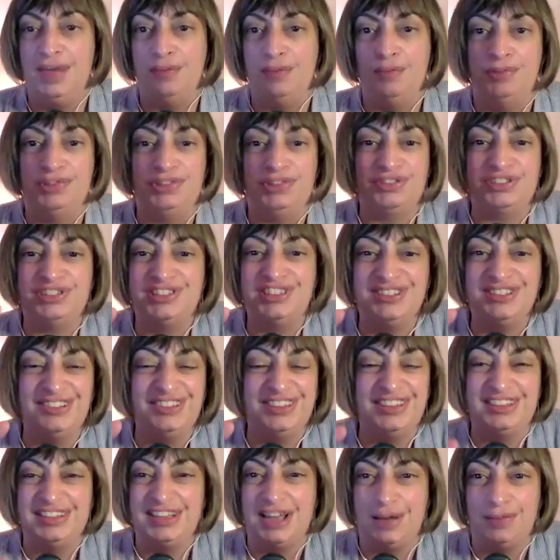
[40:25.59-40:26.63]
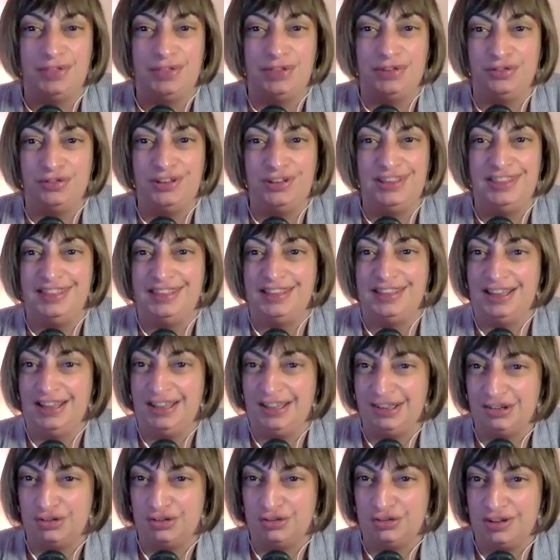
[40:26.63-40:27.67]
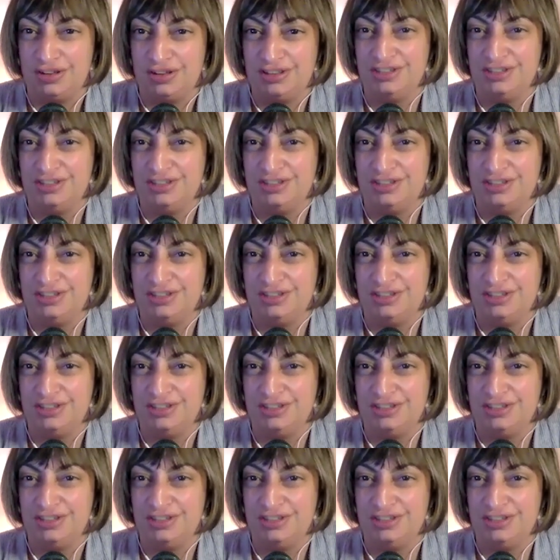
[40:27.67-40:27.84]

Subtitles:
but they're still in the top 30 in the country.